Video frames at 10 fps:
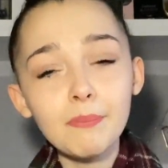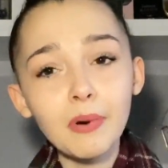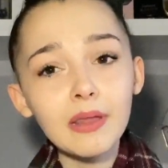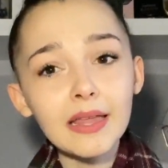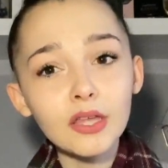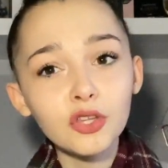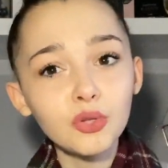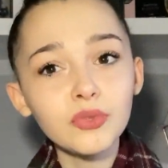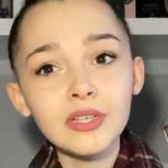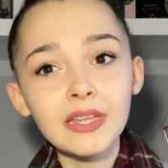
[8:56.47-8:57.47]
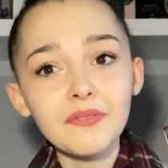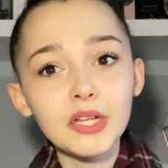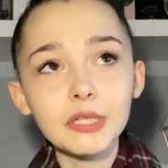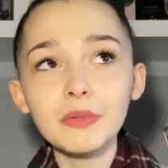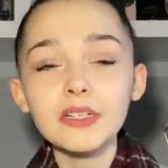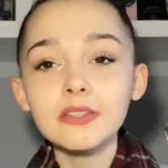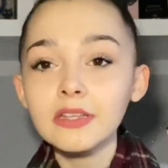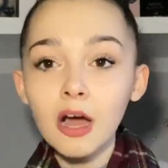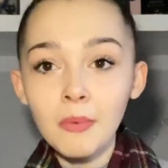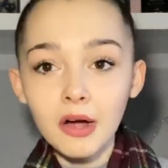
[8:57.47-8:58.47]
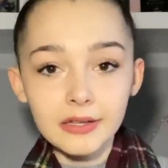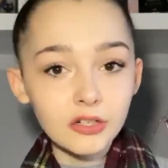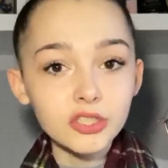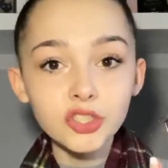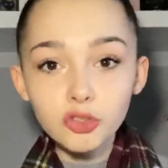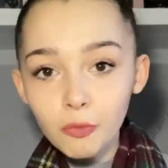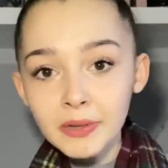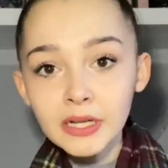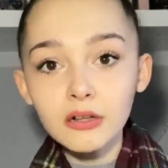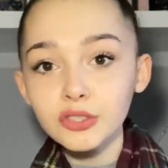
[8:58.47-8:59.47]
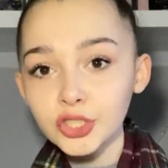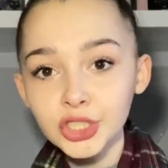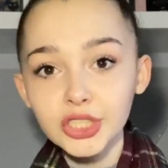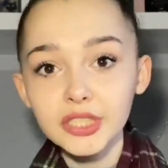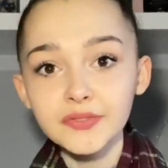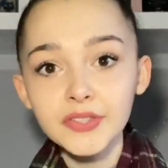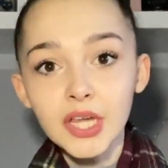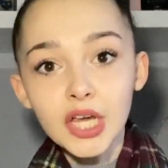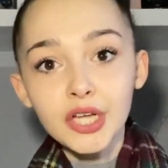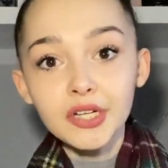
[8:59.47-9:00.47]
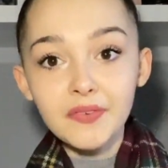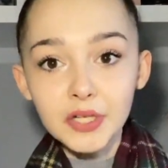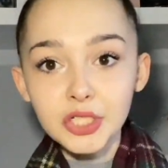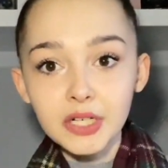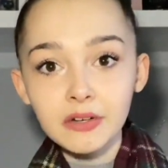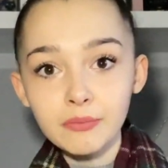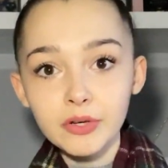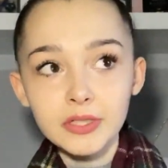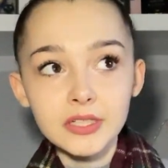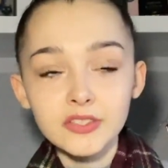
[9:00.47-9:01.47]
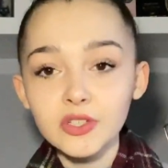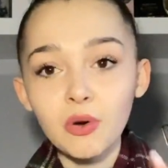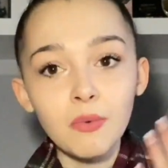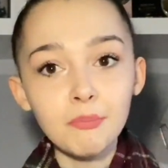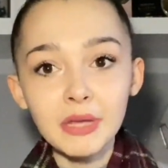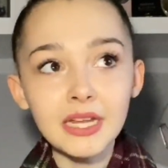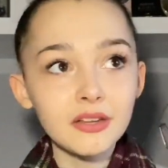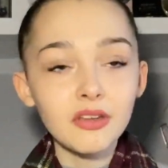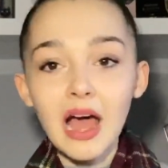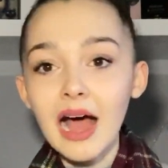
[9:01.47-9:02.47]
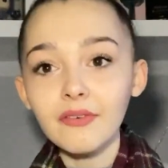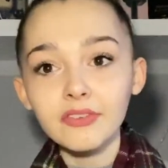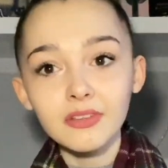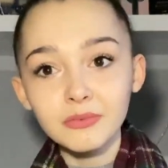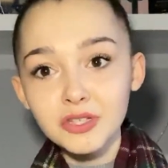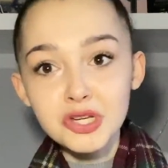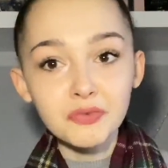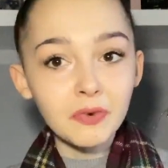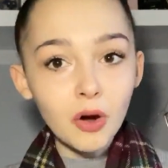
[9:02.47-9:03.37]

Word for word: but like using that veggie because come on there are so many alternatives to vegetarian products so meat have substitute for